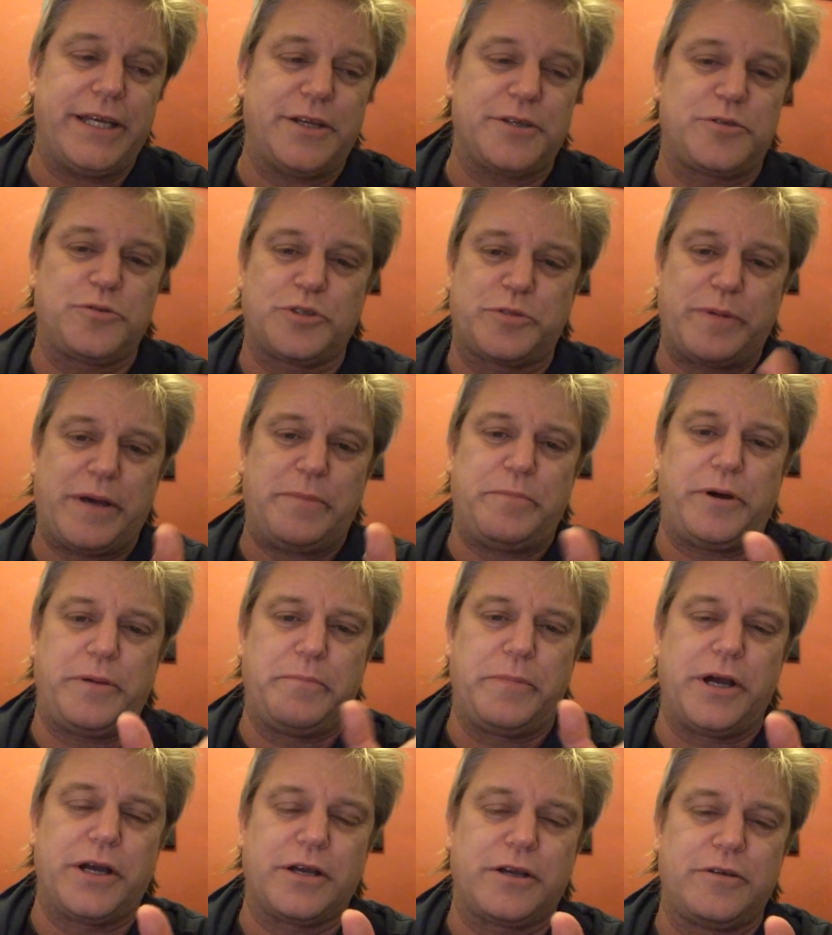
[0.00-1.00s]
And I talked about my
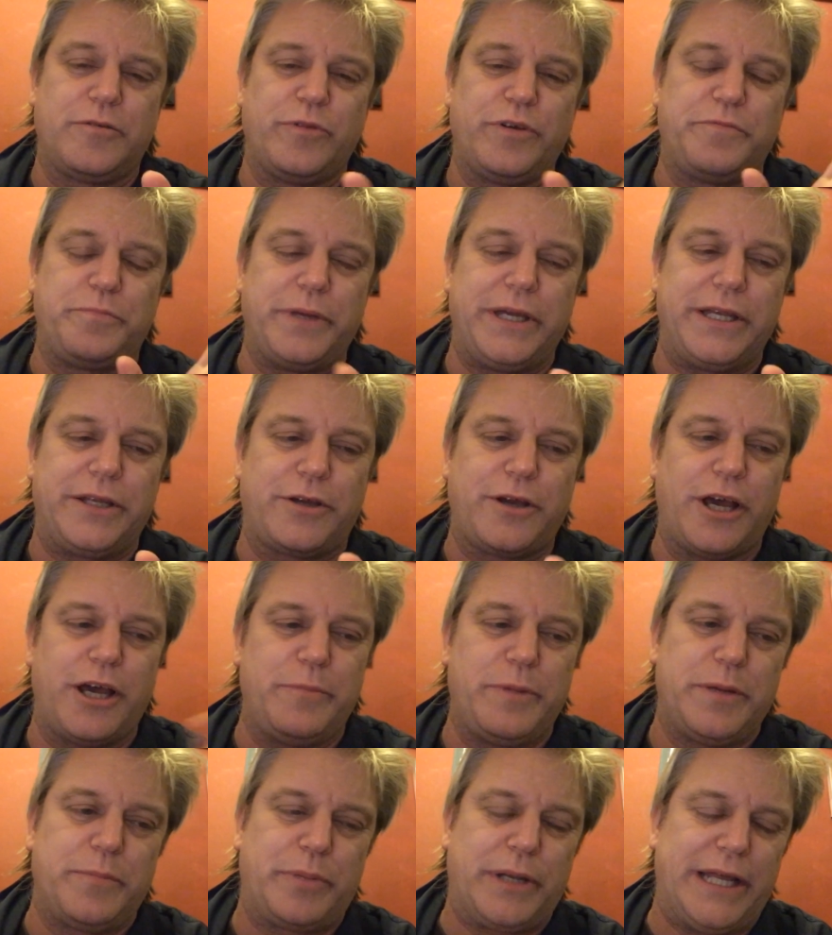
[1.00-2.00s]
mug with me and
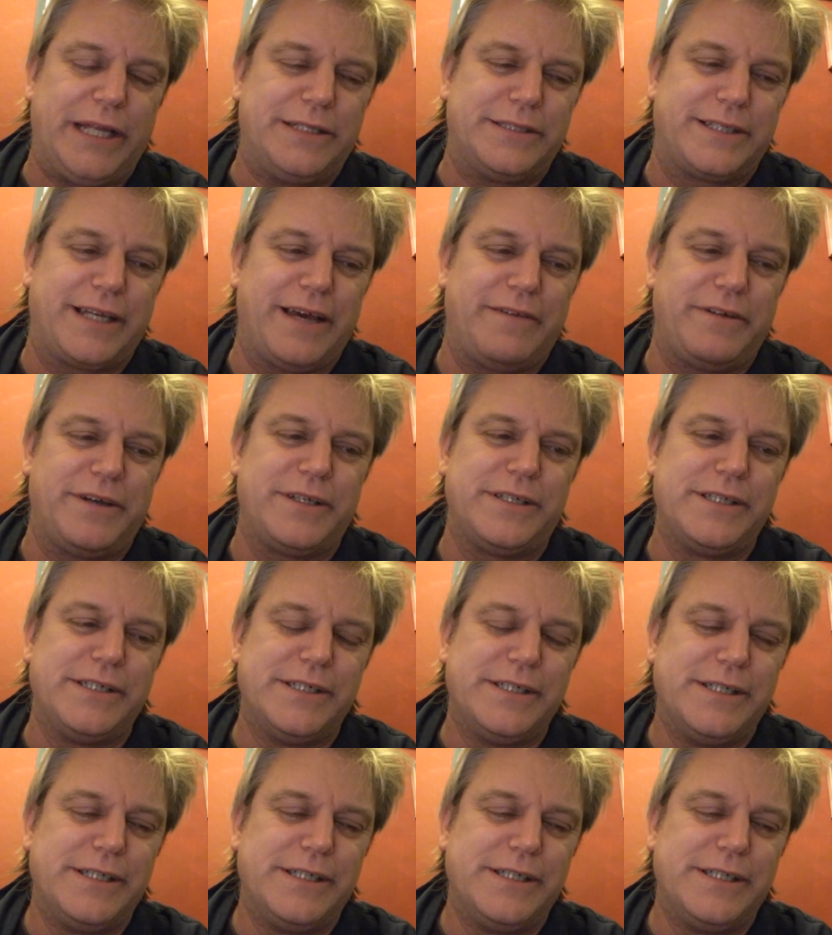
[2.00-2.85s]
Kermit playing together.